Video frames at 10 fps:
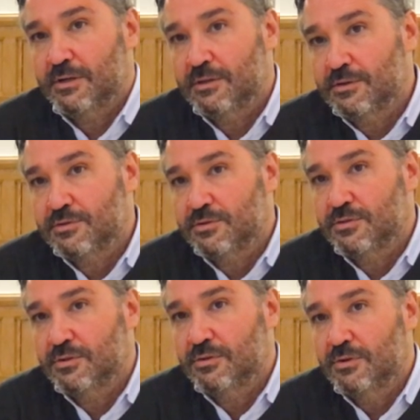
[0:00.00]
architecture.
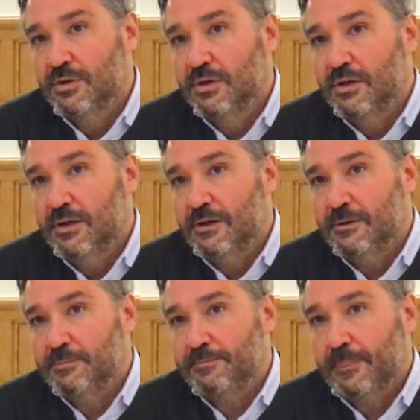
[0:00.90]
So
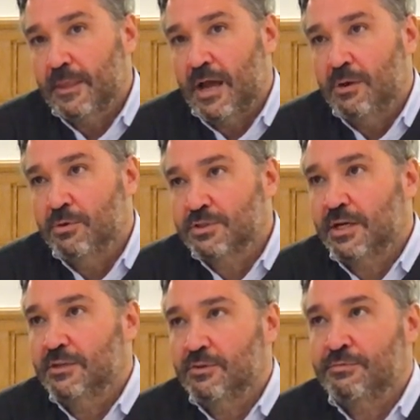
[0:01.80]
I was
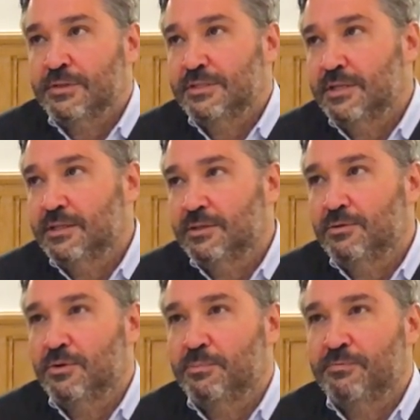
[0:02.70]
kind of fascinated,
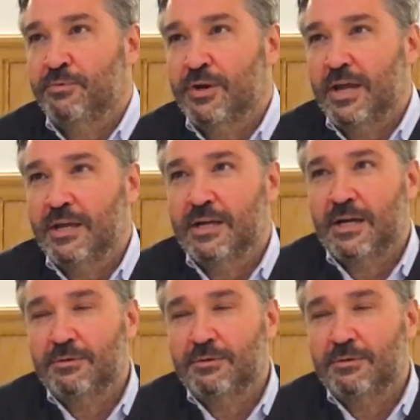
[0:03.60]
you know. Before I